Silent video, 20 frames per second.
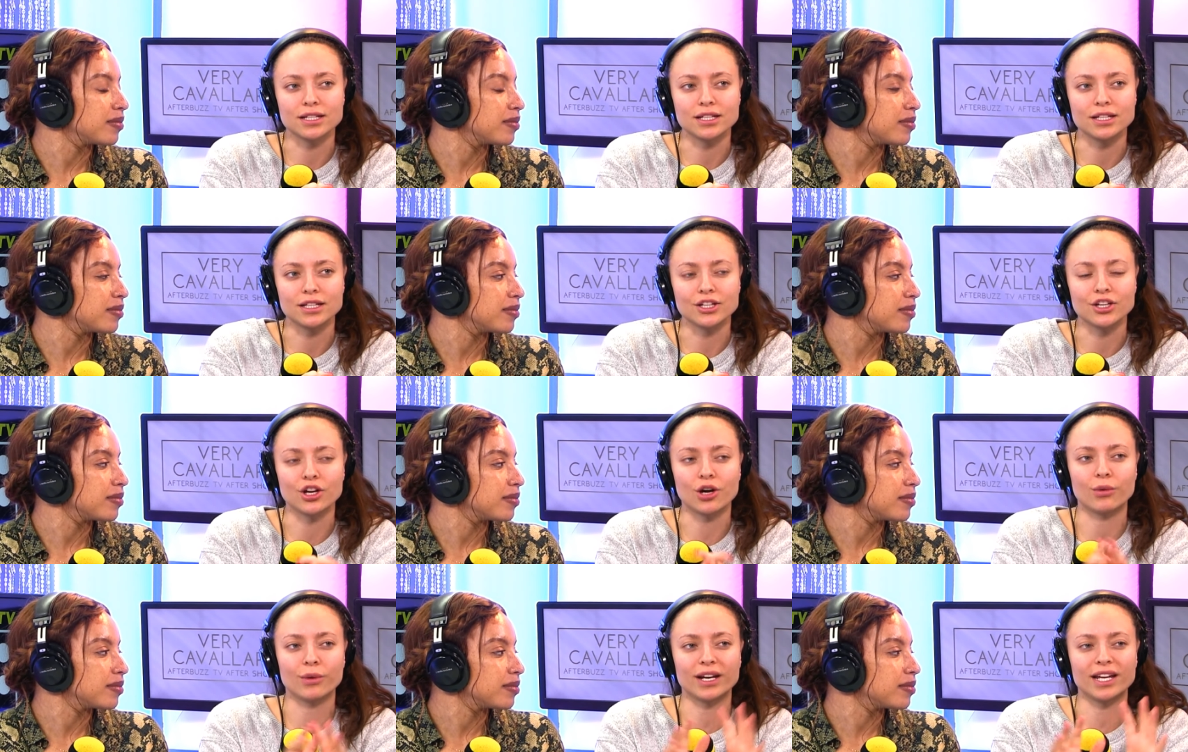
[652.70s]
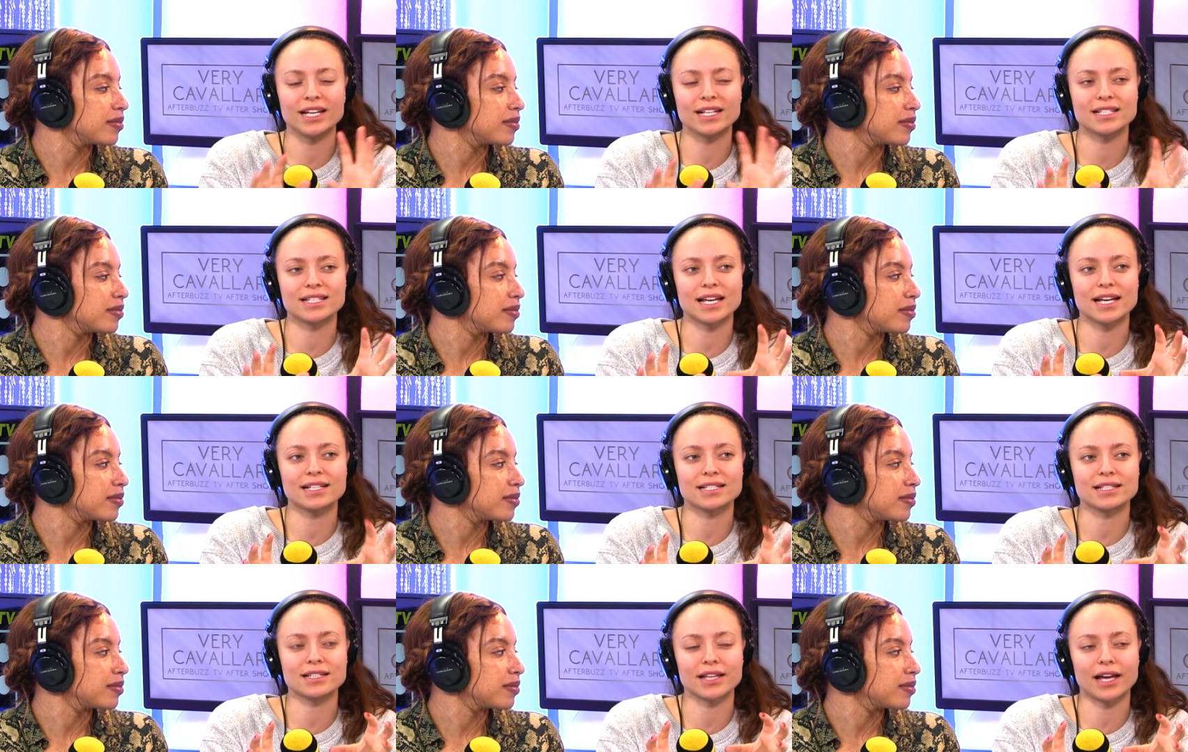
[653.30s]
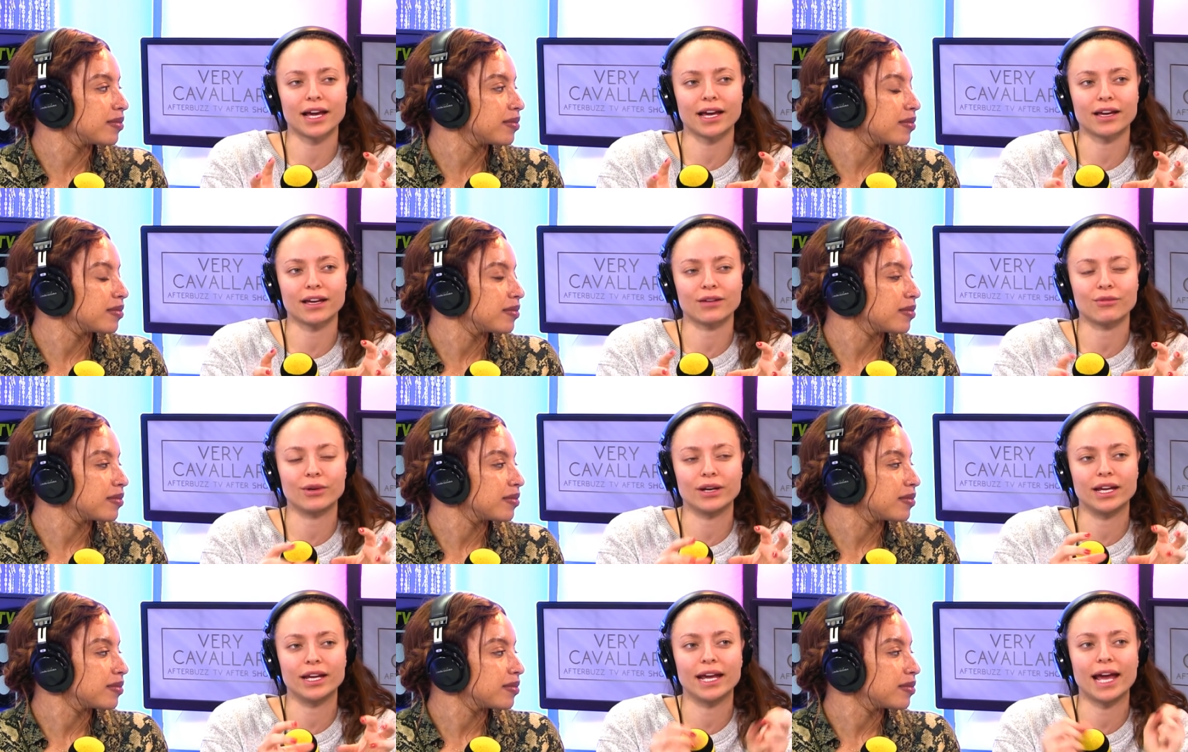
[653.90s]
Speaker 1: you know, when he says, like,
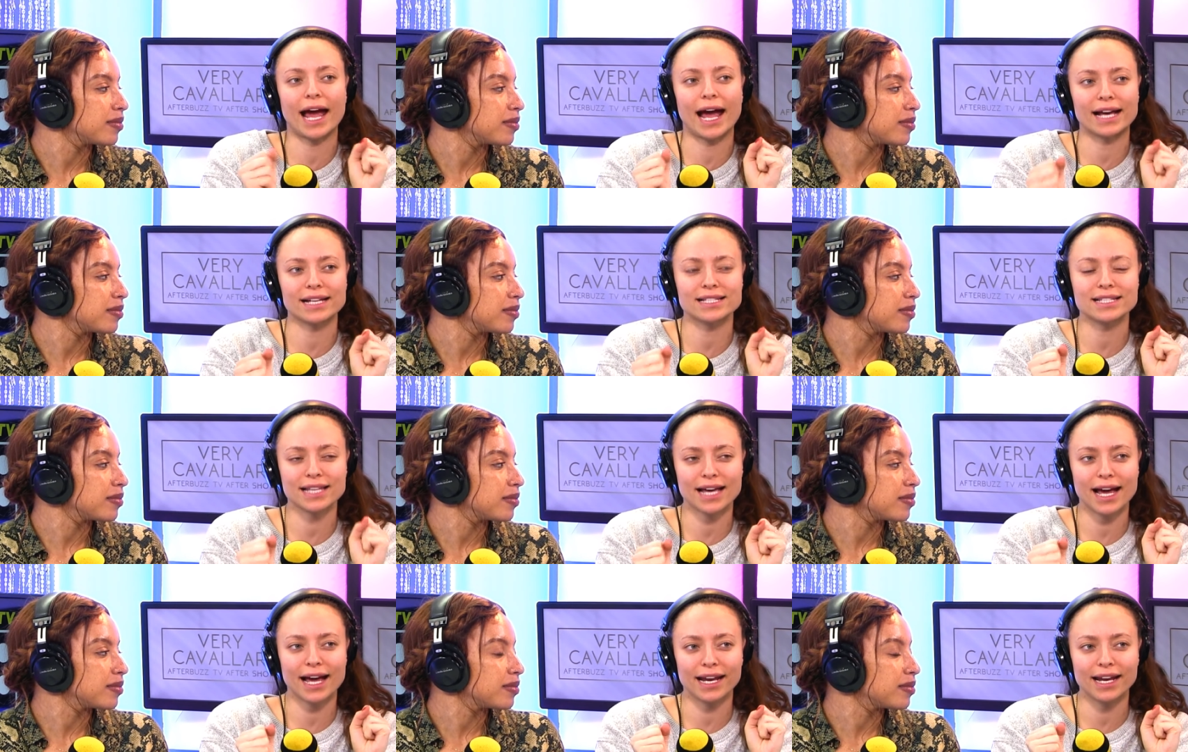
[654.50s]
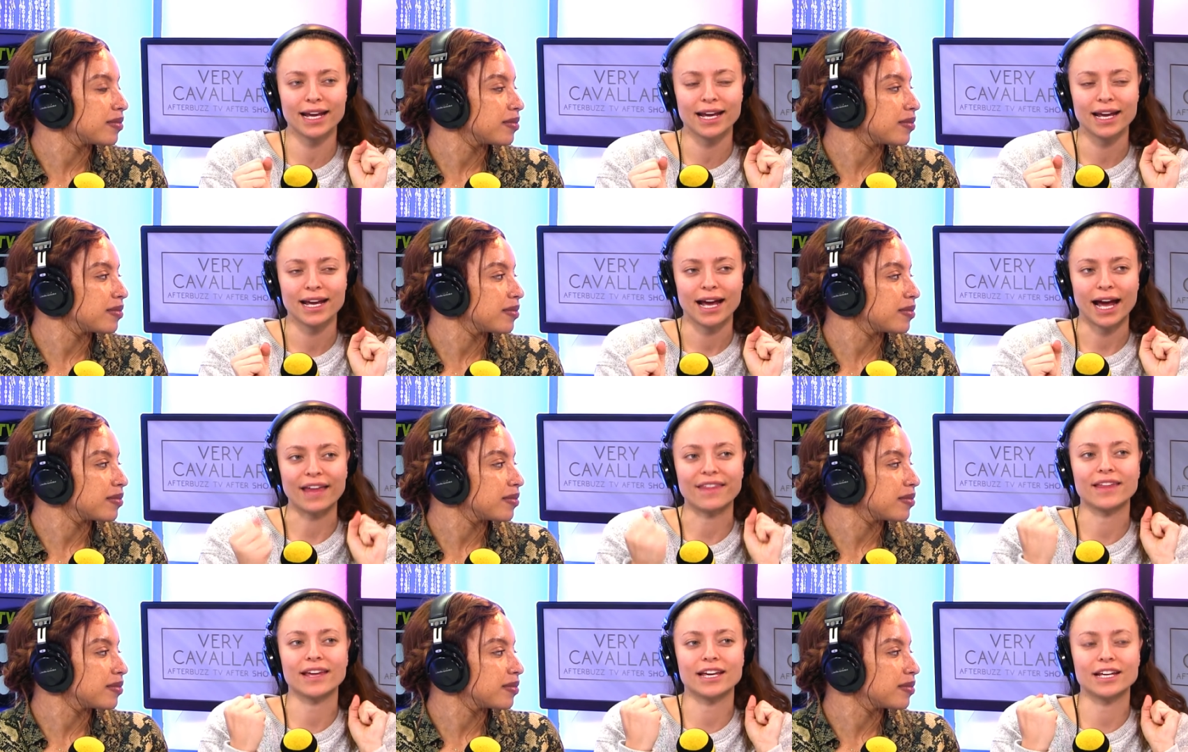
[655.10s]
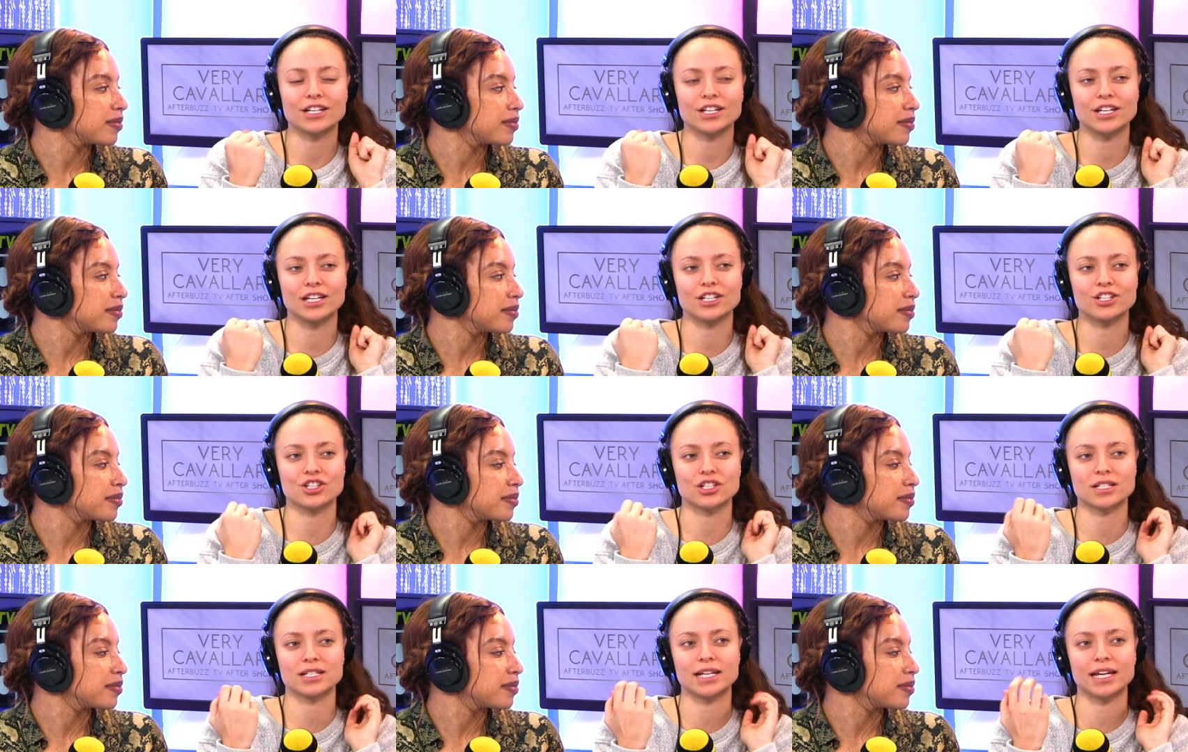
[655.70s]
when he asked that, I think
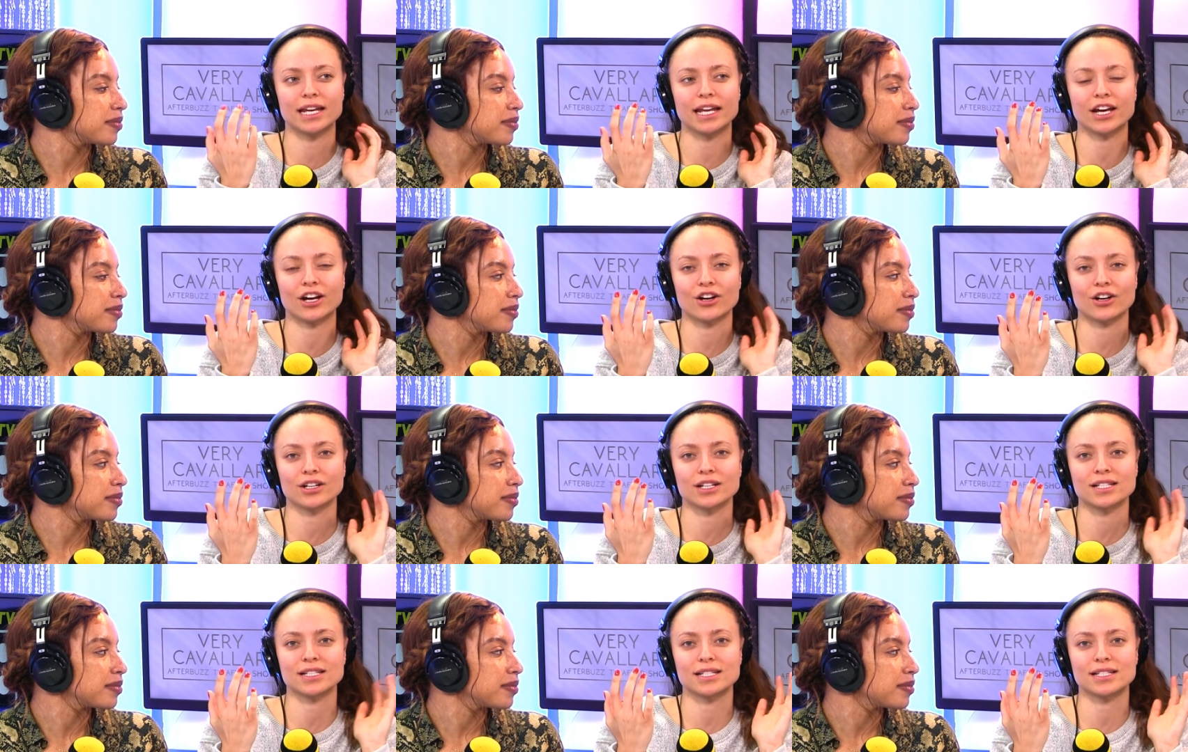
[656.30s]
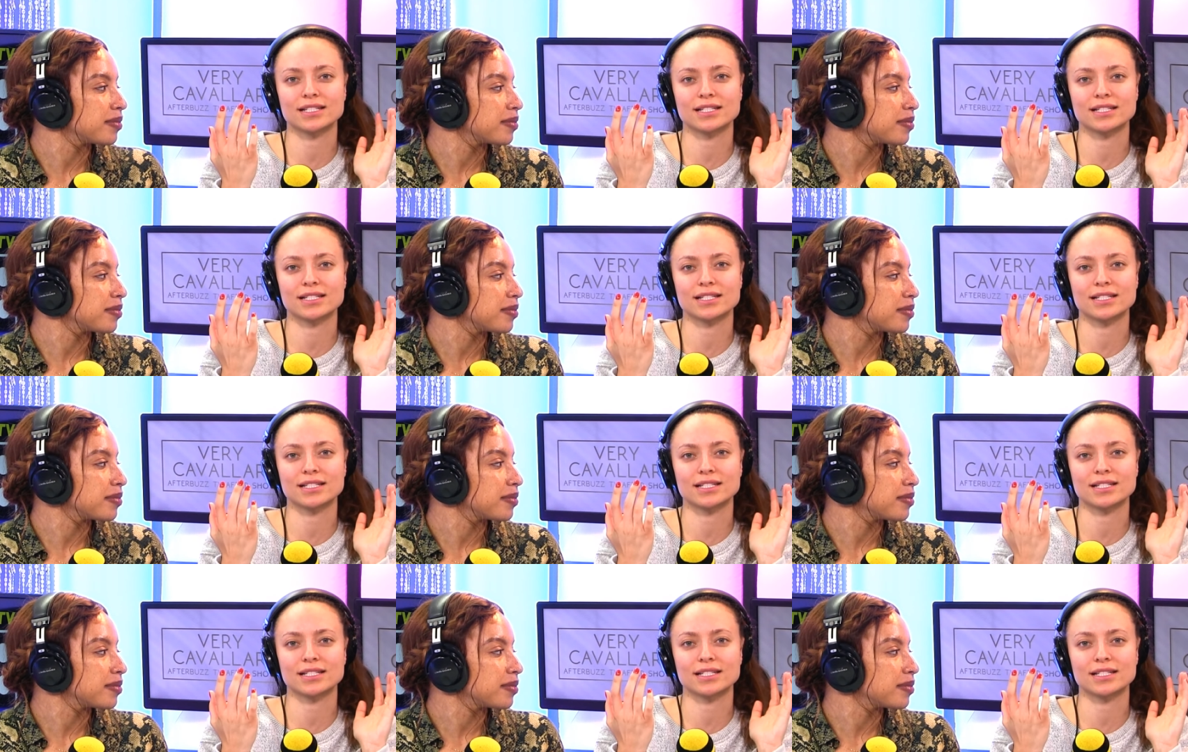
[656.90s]
he's just needing her to,